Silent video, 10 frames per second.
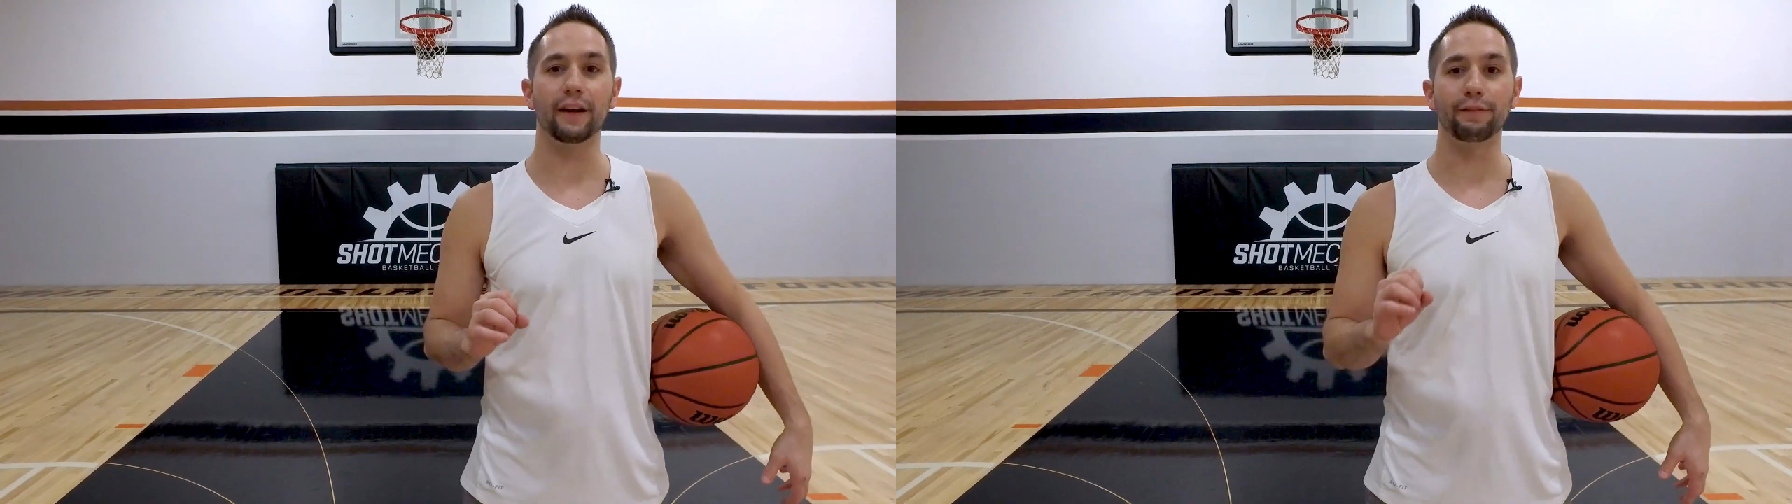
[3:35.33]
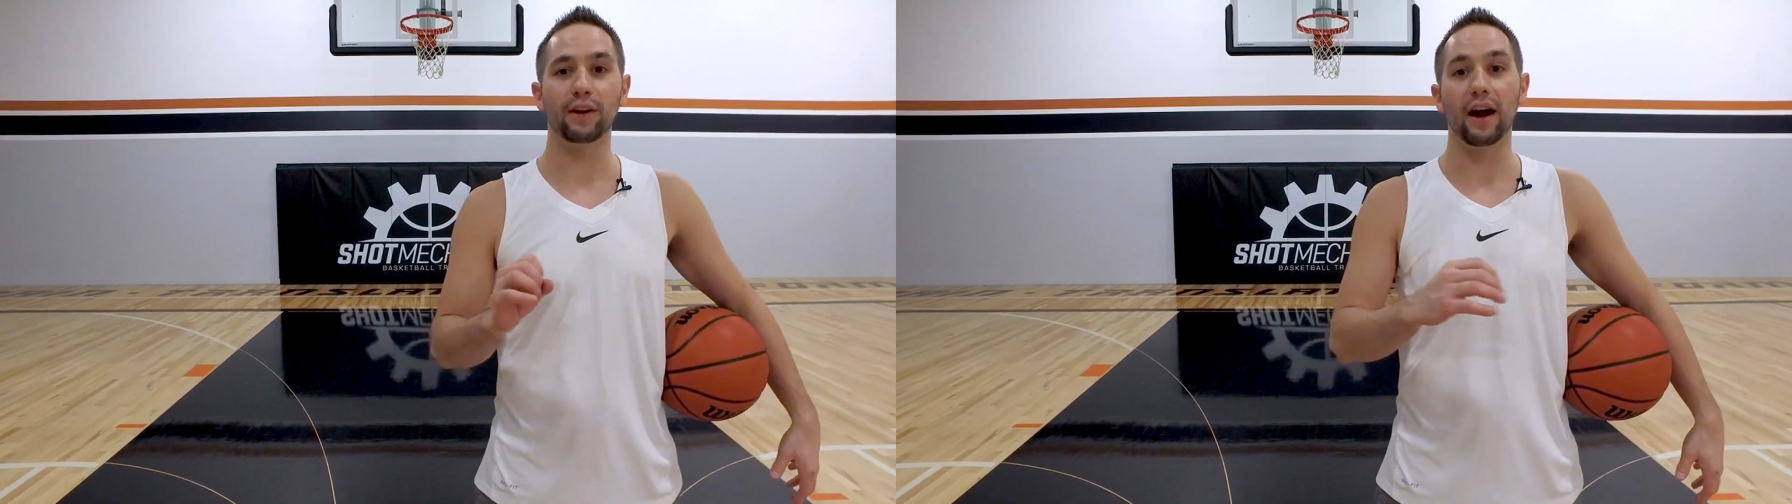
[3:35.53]

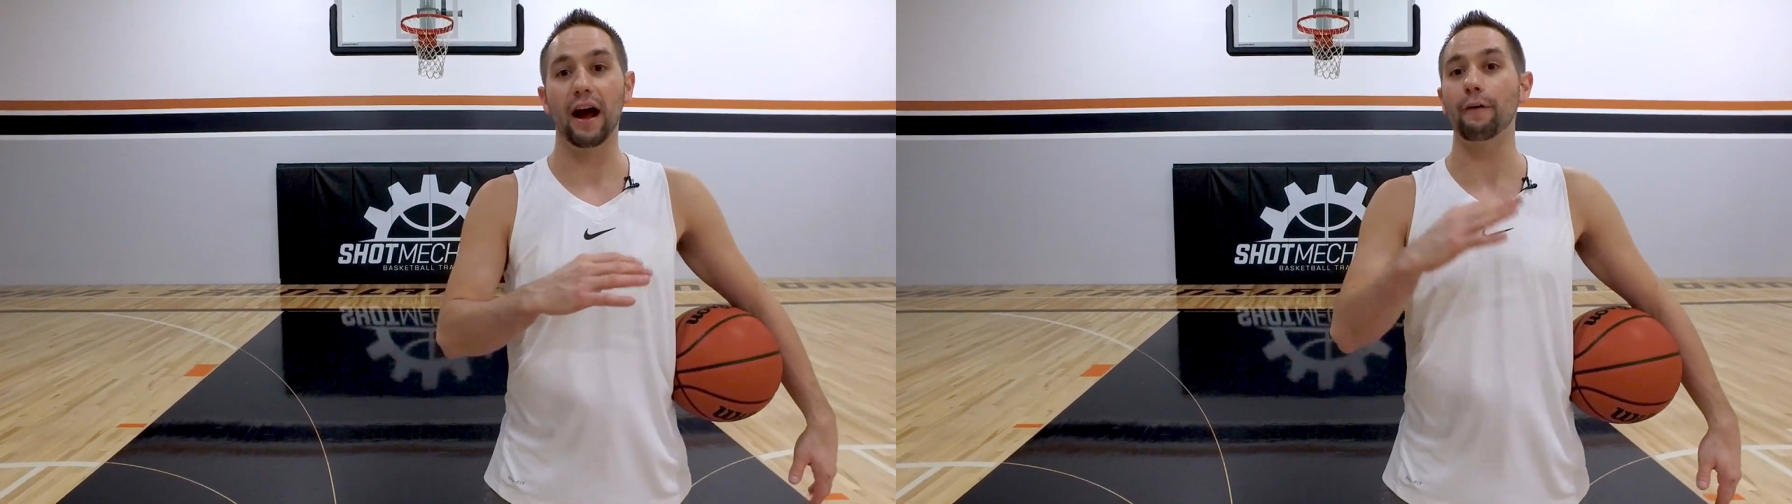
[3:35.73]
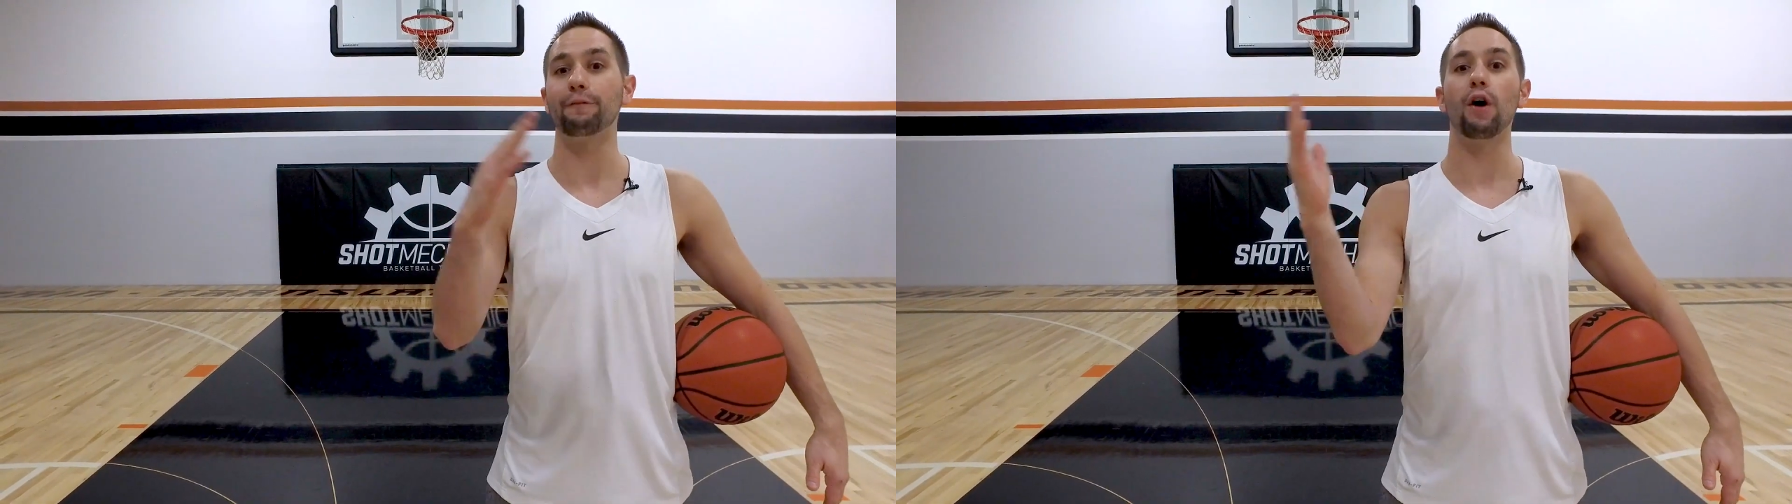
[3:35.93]
of figure out
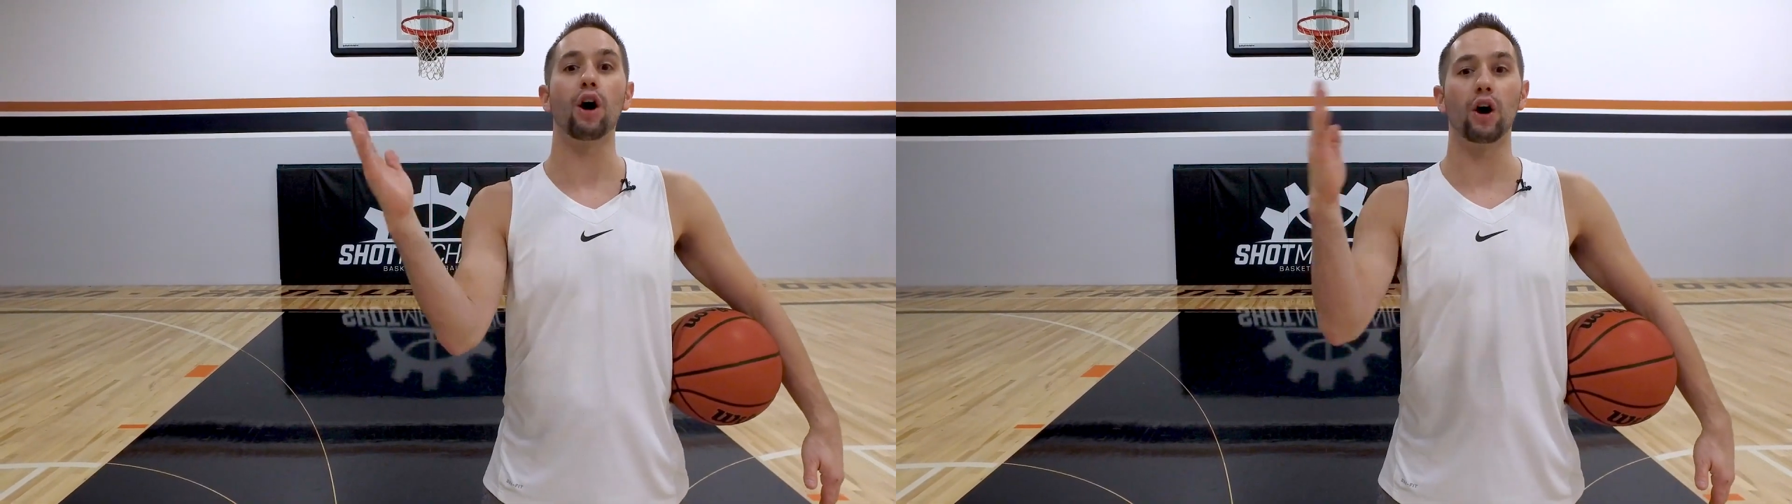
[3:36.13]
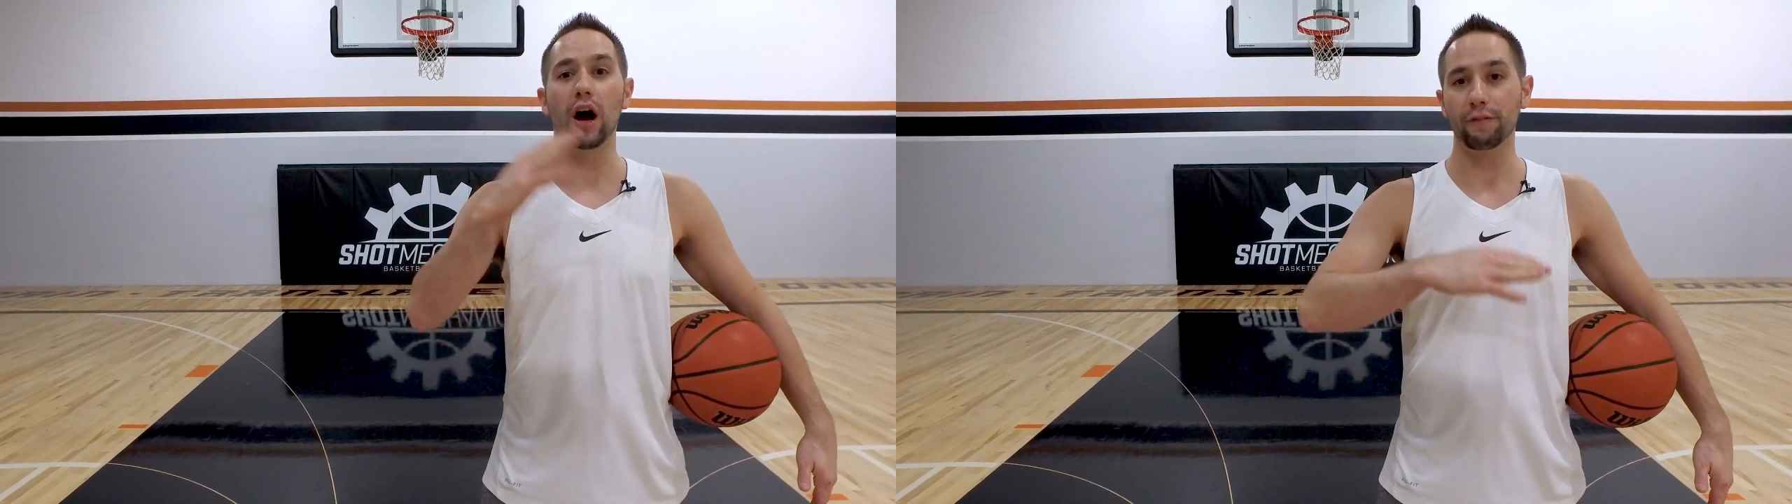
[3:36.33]
how
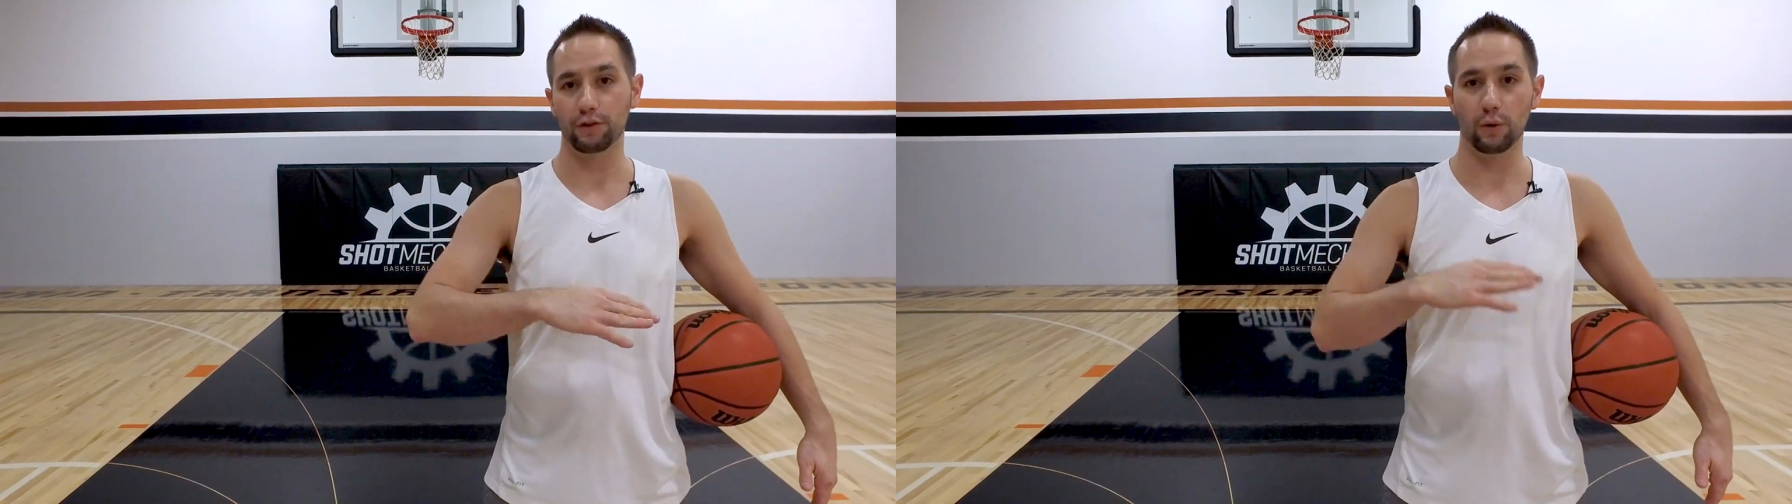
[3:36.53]
far off